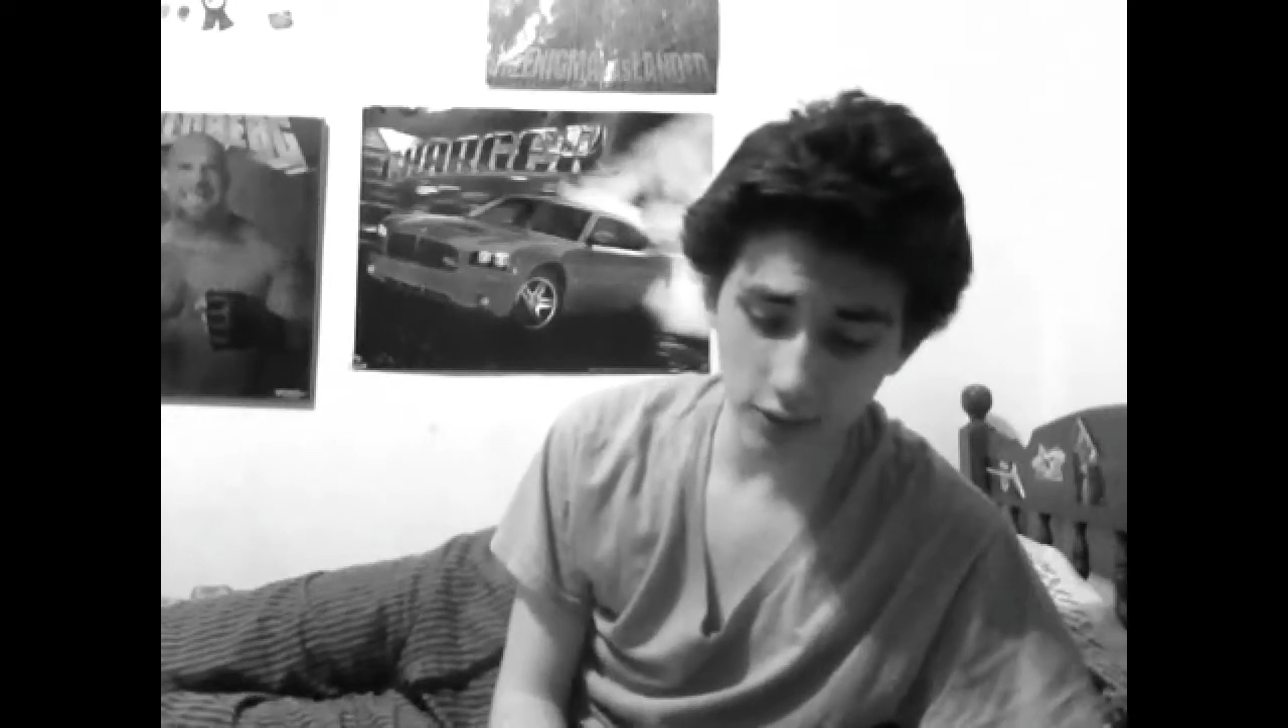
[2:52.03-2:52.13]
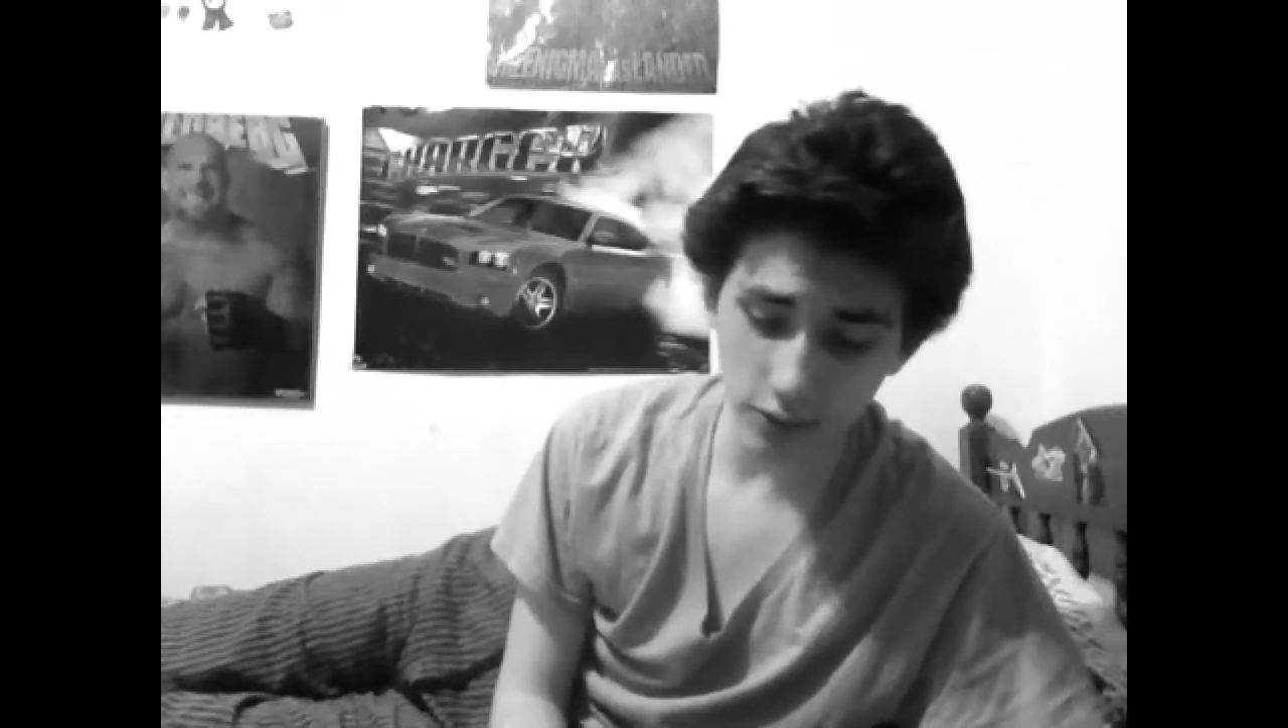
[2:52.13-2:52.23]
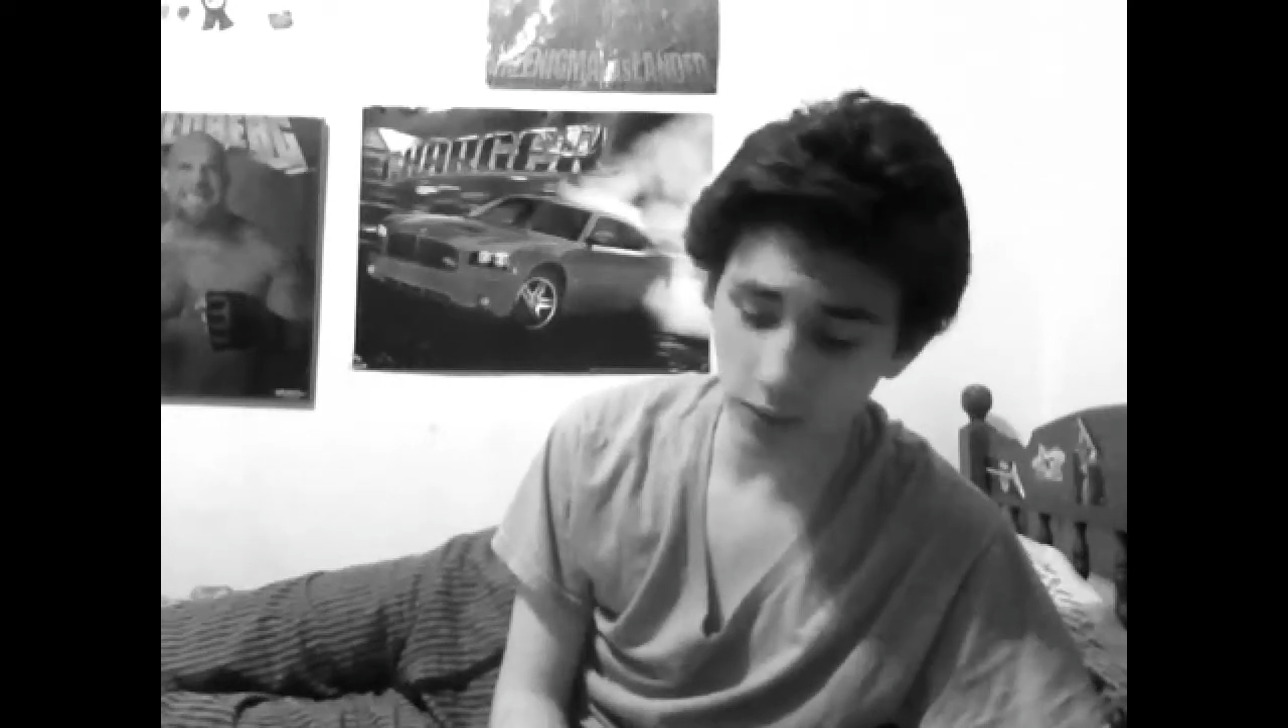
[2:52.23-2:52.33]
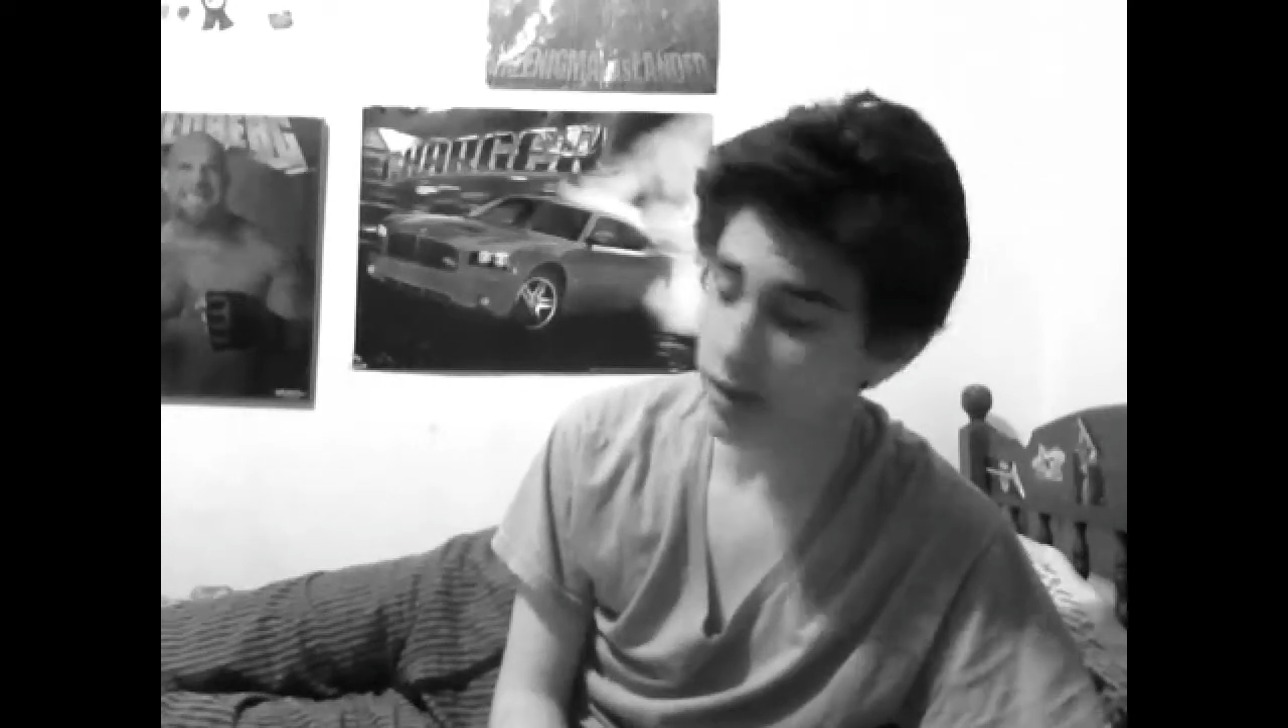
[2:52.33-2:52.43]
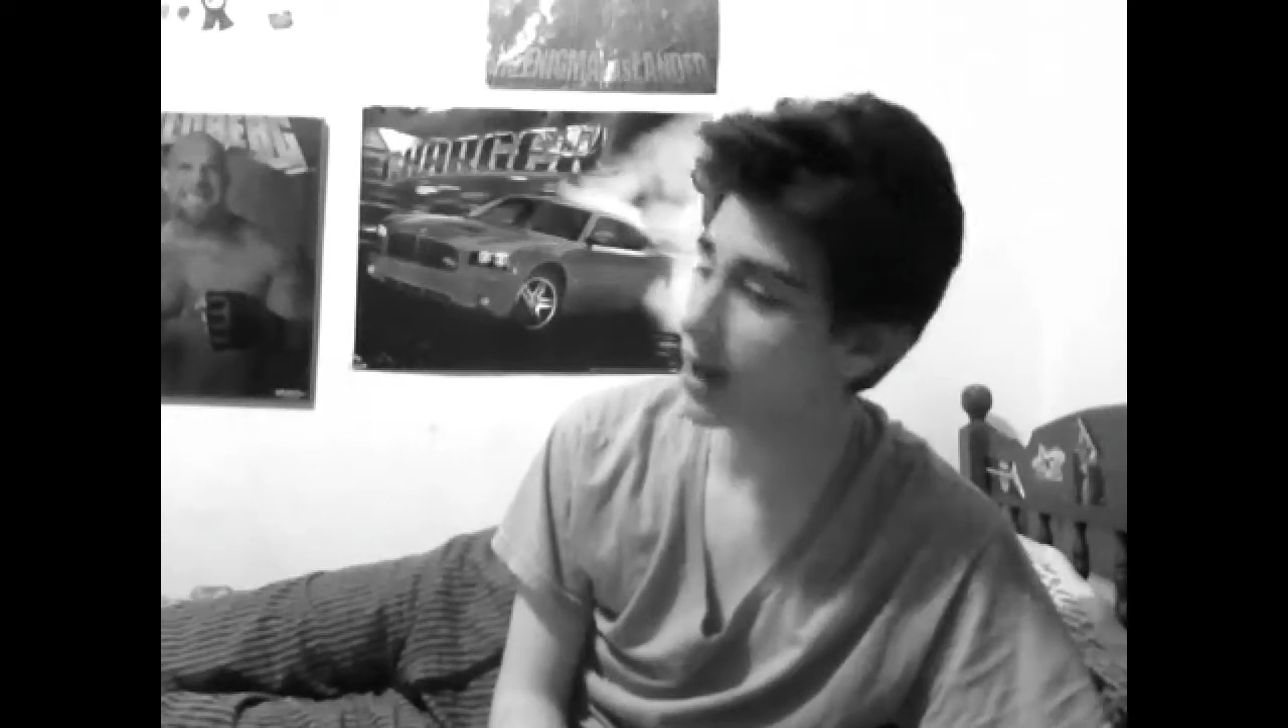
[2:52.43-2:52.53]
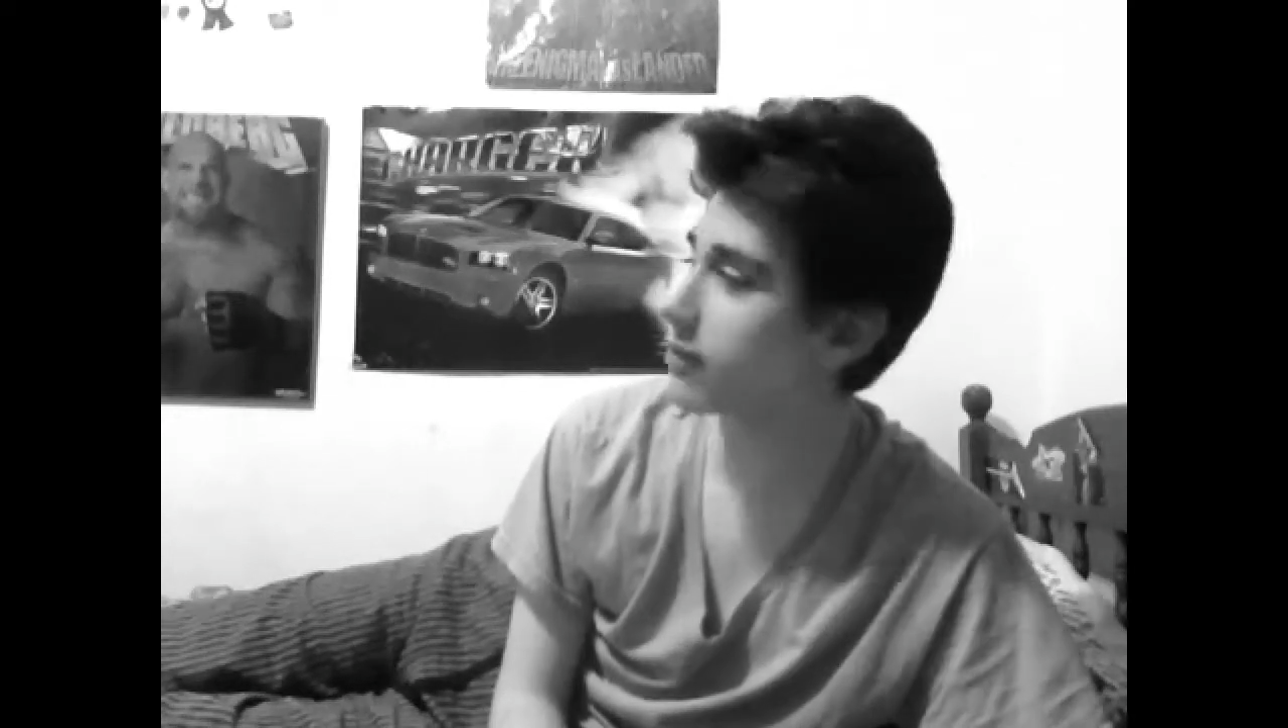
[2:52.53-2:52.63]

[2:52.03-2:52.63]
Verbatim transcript: 20 hours